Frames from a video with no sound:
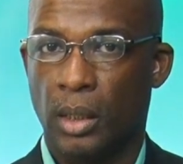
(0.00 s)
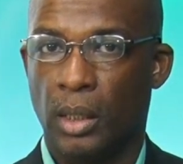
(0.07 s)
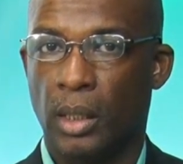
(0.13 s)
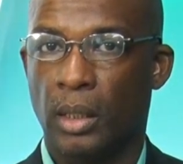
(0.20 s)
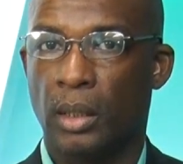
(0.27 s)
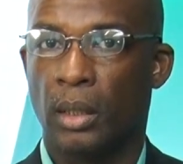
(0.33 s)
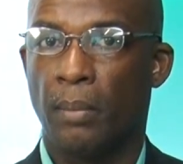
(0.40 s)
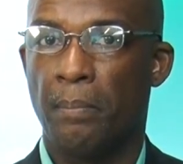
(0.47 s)

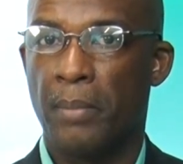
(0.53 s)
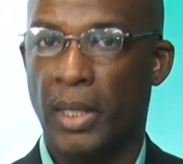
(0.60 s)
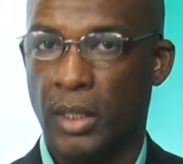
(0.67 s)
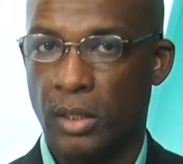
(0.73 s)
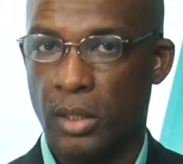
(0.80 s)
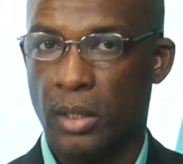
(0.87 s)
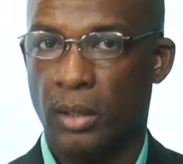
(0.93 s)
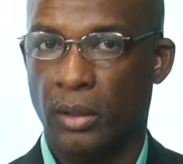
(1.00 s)
in
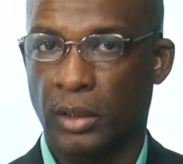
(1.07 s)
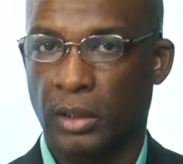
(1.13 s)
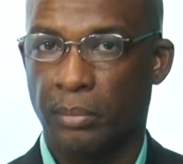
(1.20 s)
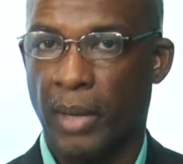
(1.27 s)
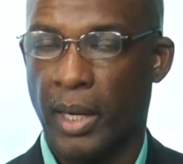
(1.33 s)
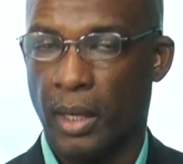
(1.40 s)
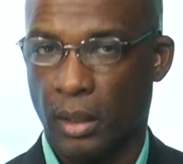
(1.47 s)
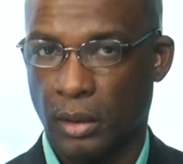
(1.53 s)
many years
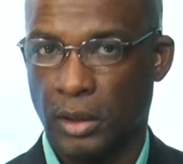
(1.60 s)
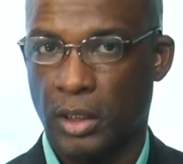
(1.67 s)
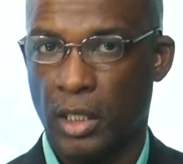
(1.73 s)
by a health